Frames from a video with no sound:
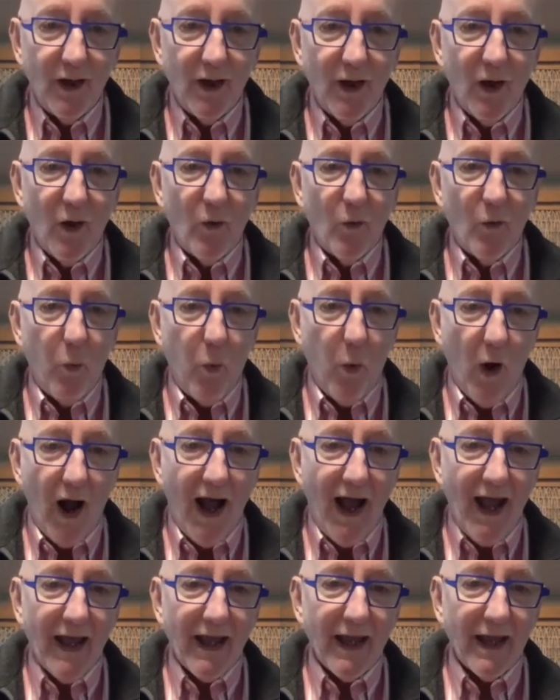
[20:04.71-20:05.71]

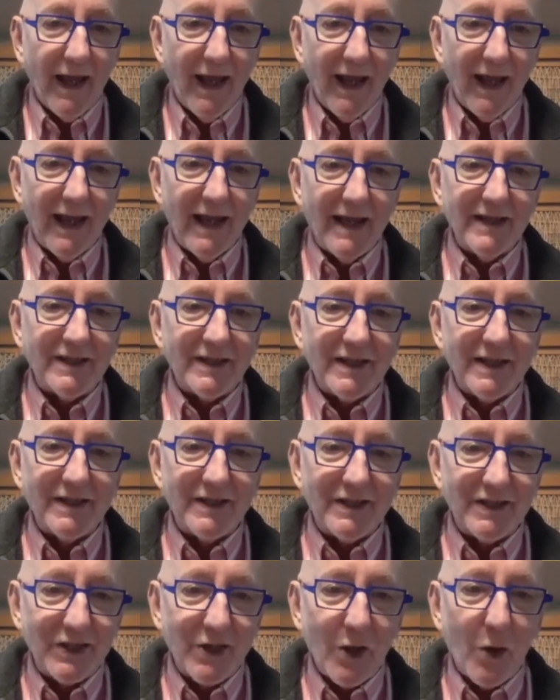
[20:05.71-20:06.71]
why is it
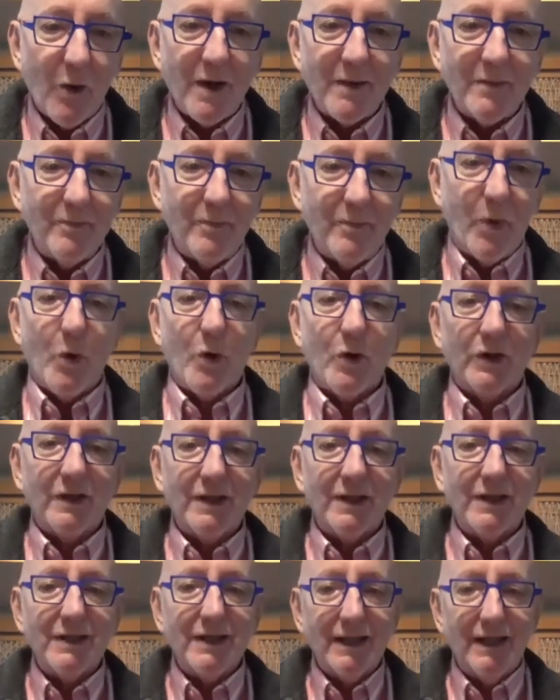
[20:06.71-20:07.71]
so
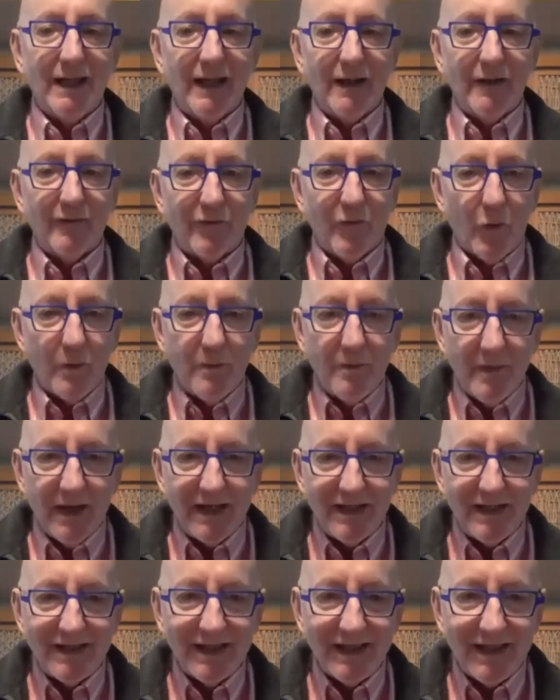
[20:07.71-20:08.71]
important for me
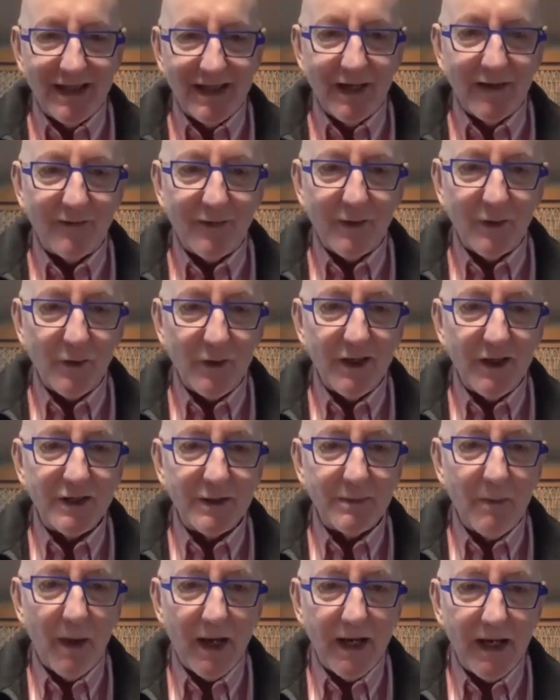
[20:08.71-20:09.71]
to give you this
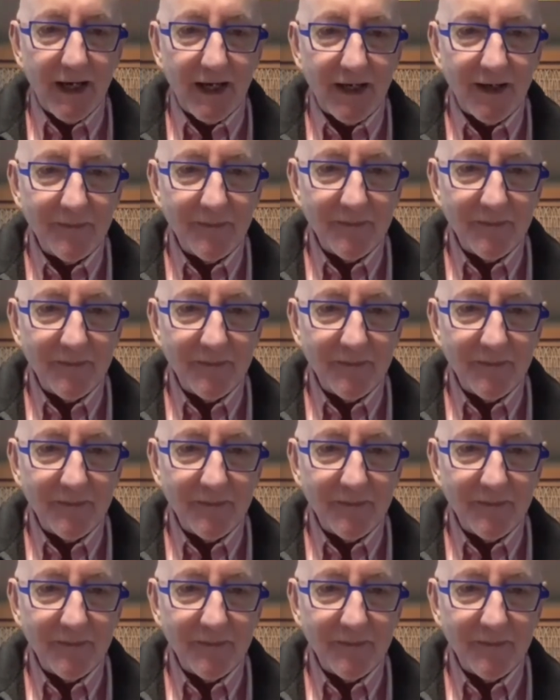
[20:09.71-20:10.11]
money?